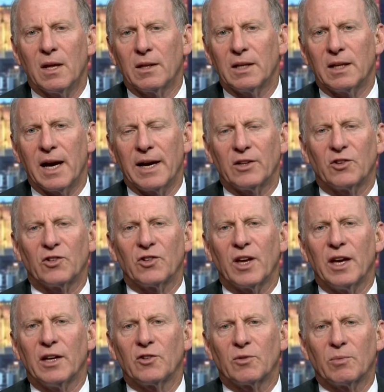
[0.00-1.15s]
The United
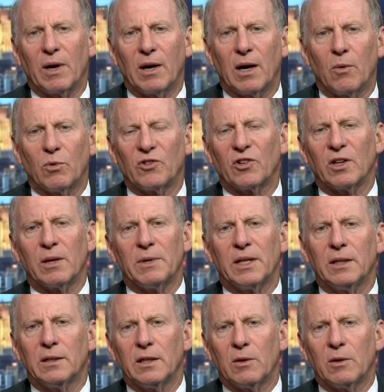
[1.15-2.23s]
States uh, was limited